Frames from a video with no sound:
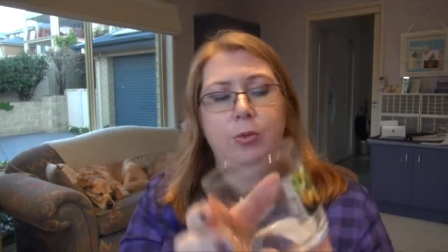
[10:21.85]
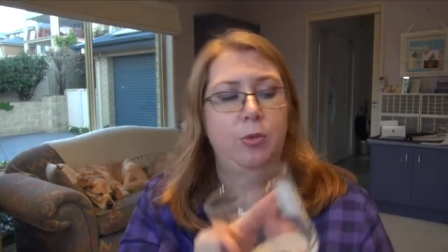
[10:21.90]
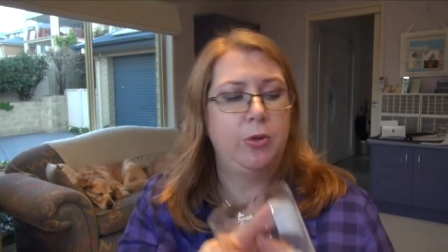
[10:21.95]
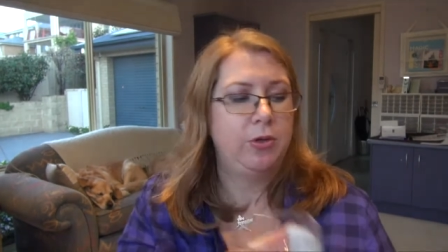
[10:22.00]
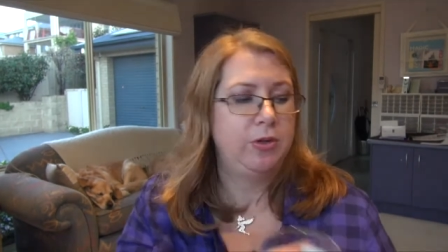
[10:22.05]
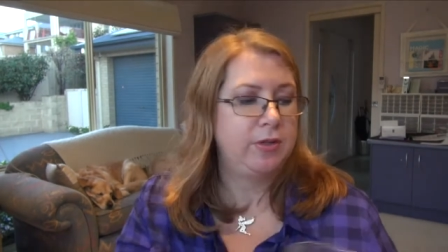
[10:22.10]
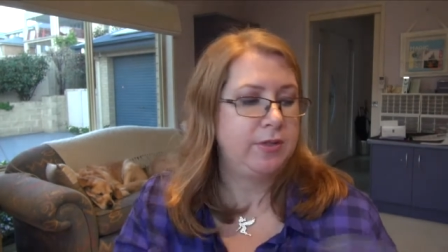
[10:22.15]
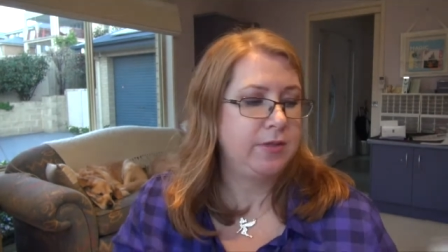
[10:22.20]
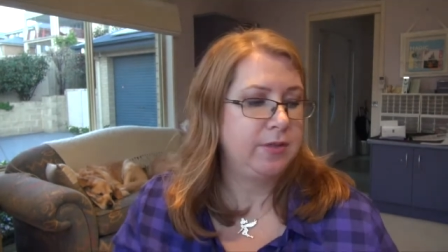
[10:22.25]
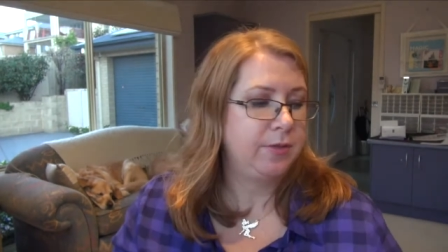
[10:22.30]

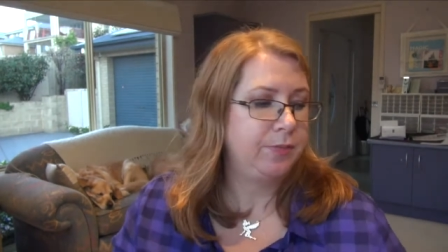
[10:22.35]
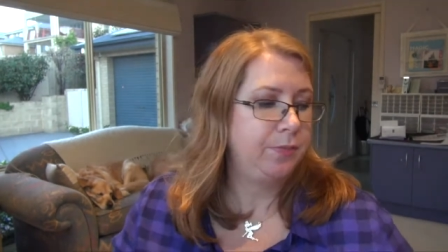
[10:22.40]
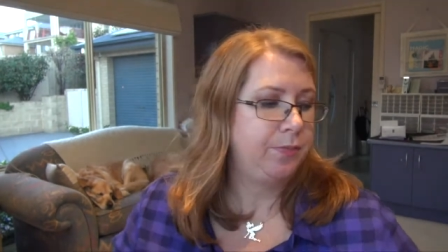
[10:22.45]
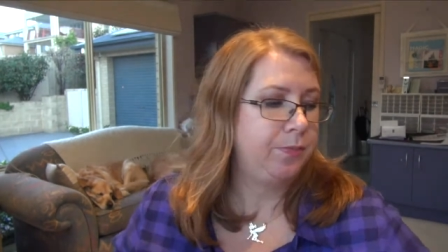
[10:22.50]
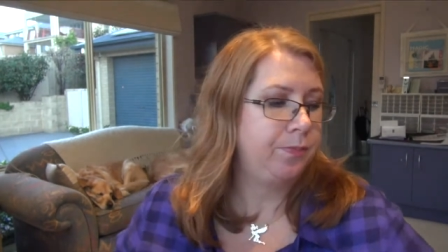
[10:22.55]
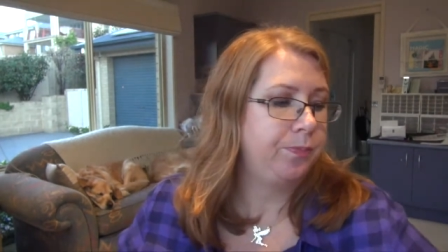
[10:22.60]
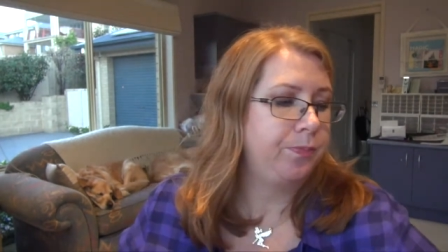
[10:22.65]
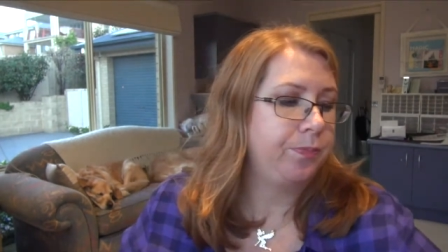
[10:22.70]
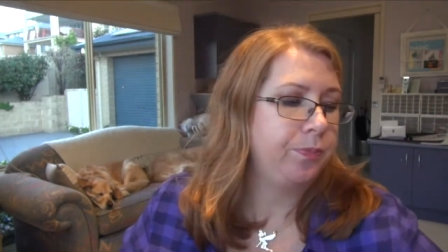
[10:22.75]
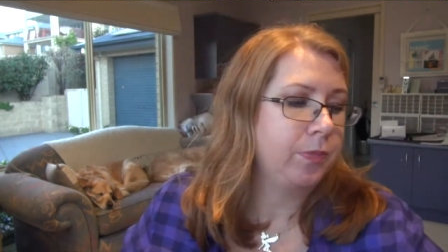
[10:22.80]
Works.
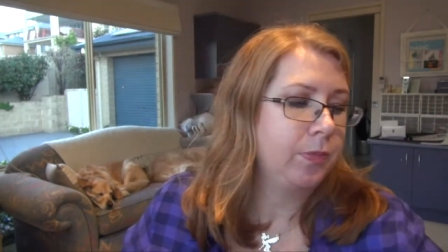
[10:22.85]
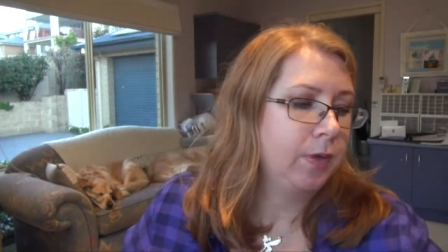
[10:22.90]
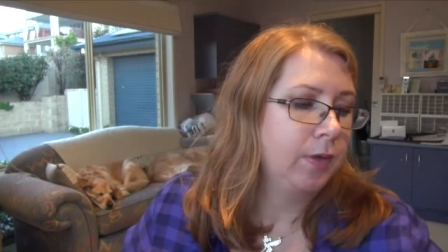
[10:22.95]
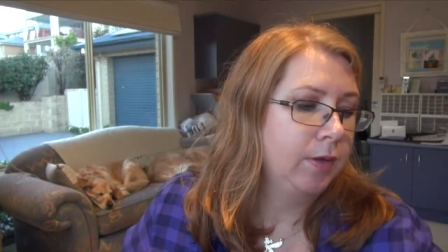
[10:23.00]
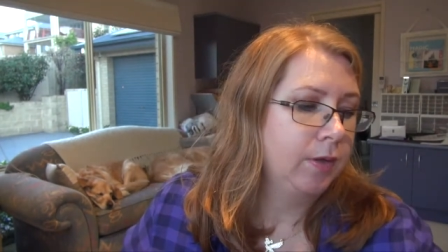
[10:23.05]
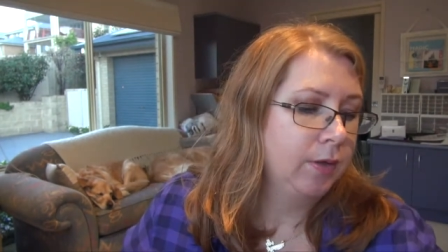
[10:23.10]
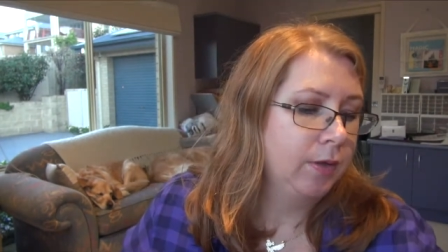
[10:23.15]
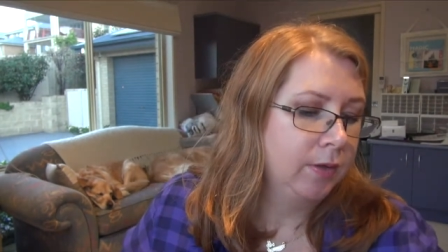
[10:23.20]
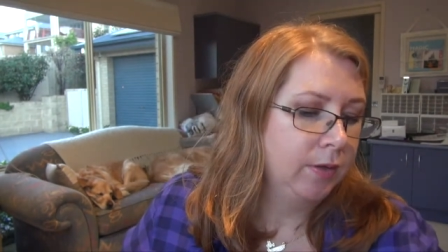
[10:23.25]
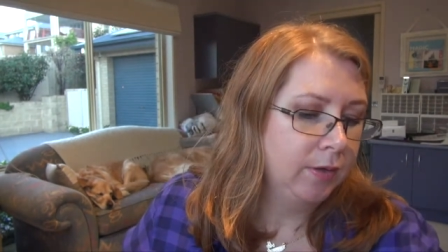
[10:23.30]

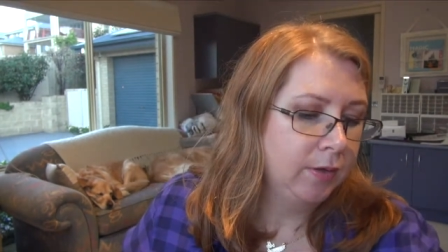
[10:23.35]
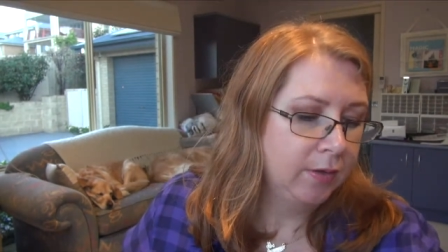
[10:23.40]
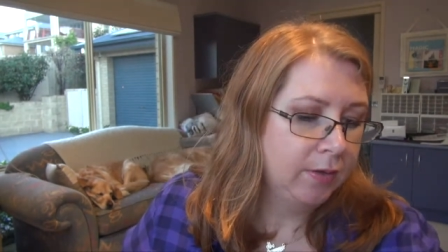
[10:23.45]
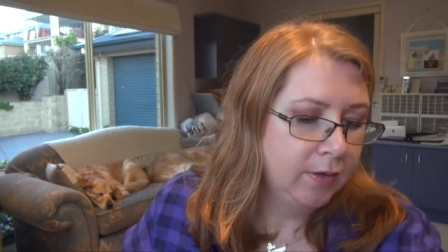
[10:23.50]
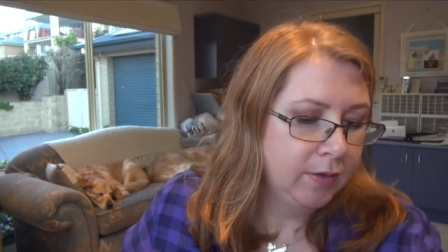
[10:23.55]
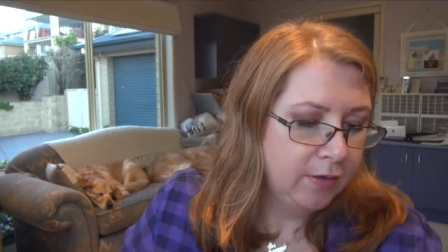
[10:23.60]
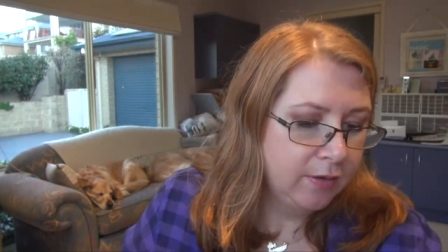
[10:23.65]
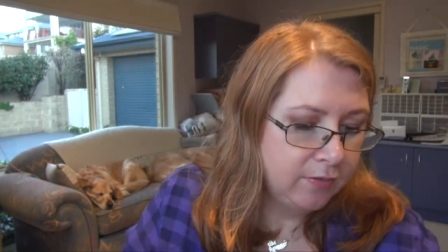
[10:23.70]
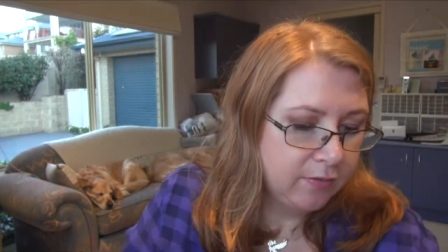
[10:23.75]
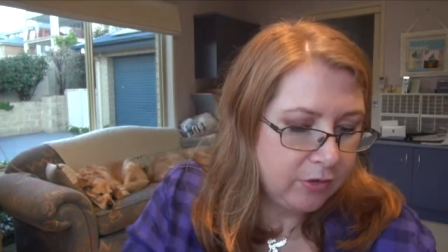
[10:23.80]

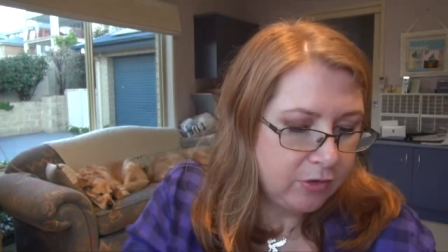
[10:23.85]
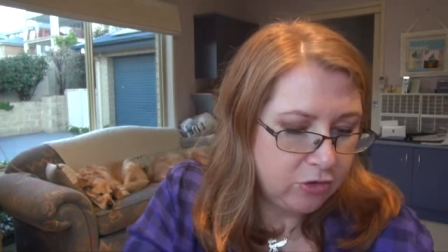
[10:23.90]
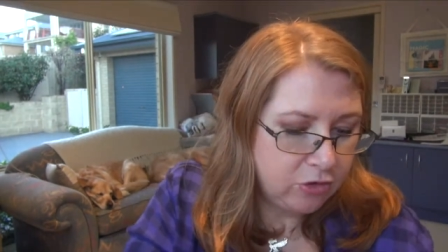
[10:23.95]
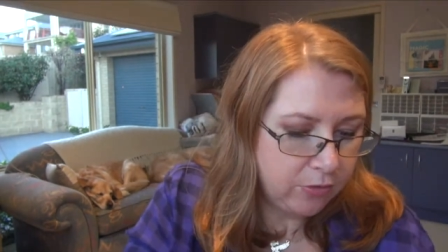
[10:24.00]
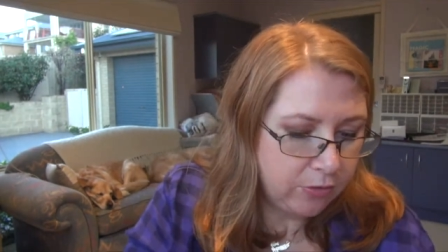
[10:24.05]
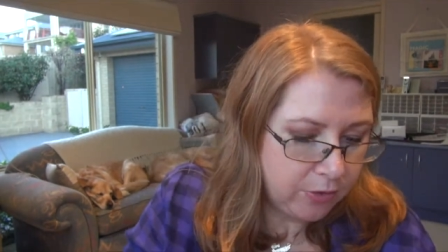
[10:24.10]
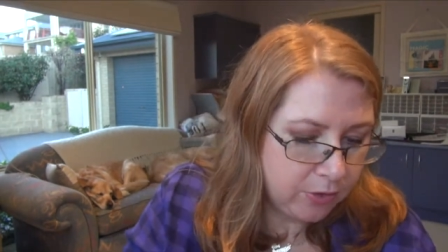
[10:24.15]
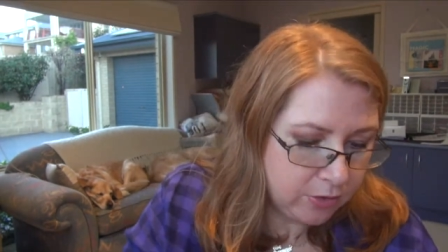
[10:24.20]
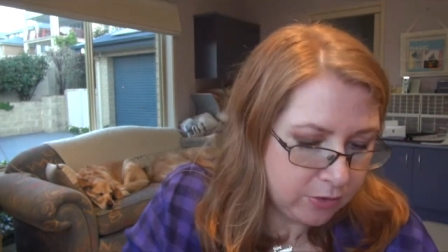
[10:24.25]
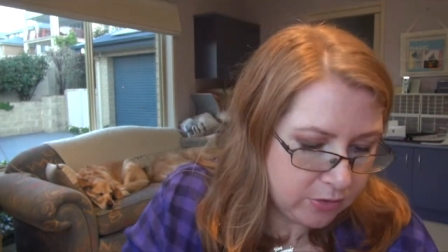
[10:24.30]
Finish
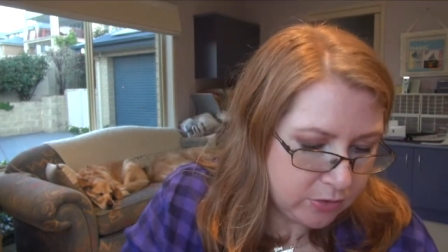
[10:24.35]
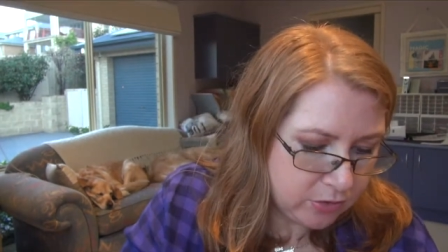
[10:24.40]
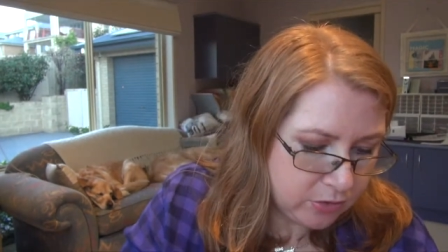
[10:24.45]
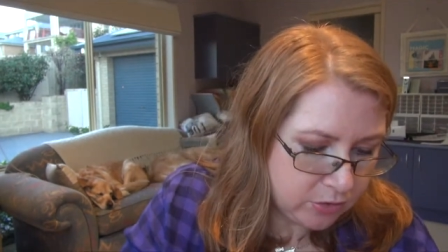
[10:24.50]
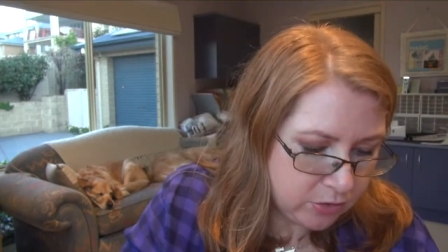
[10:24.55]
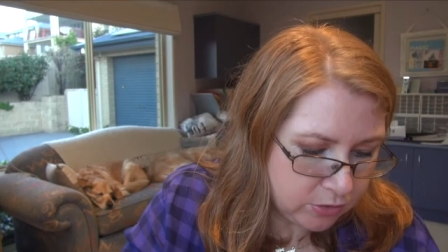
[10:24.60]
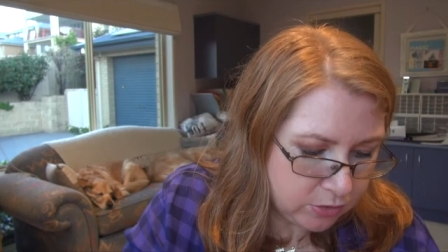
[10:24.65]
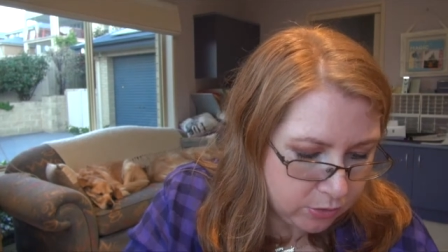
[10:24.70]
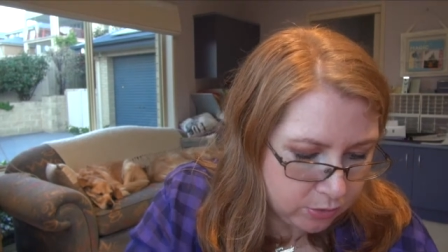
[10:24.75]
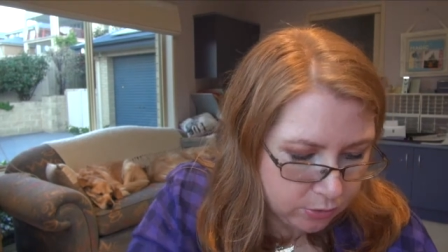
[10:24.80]
off those
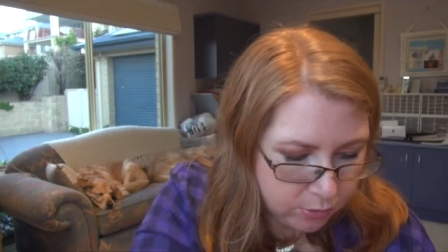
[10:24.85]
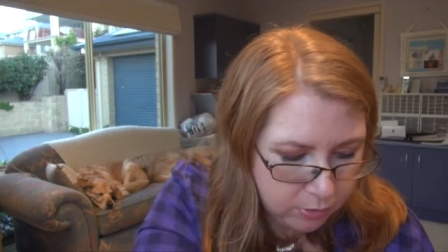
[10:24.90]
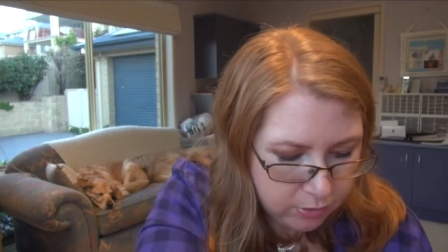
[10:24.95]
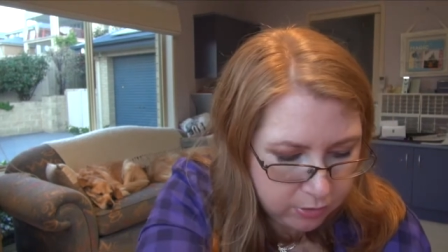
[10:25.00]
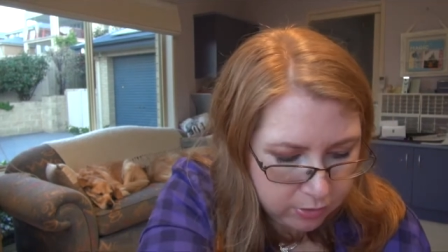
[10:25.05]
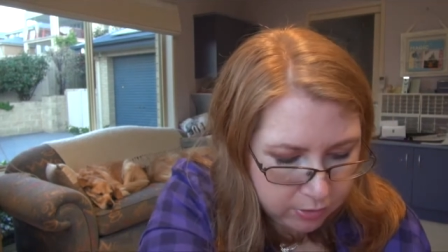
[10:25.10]
two.